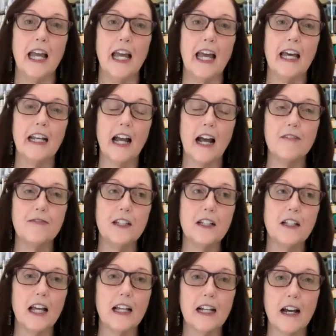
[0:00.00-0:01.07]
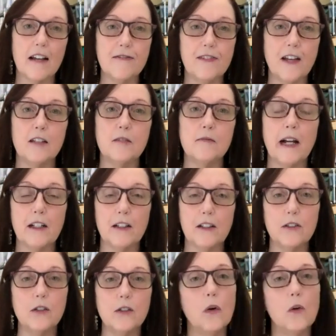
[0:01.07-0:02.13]
And I feel like I found my
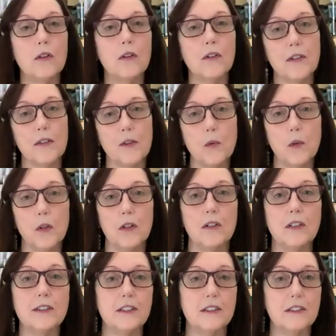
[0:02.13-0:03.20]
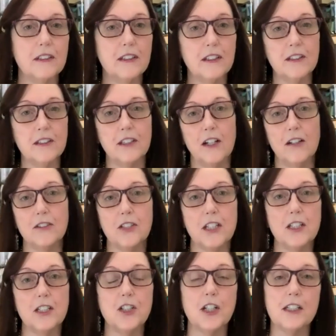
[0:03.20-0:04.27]
little corner of the world, you know,
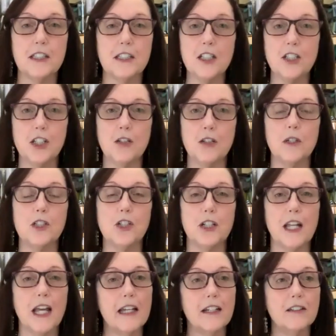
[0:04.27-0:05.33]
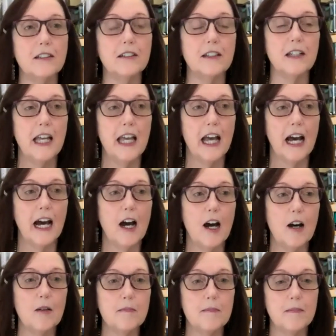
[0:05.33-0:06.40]
teaching teaching rigid heddle
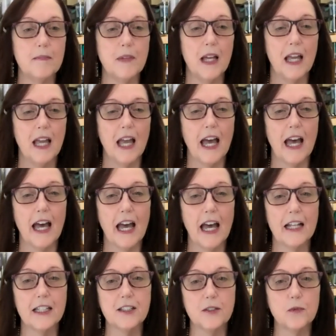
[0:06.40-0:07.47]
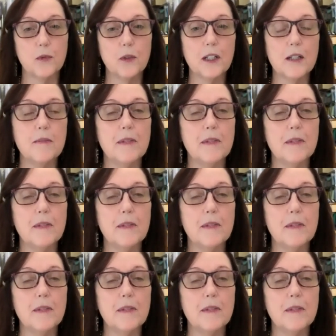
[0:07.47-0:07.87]
um, ha- has really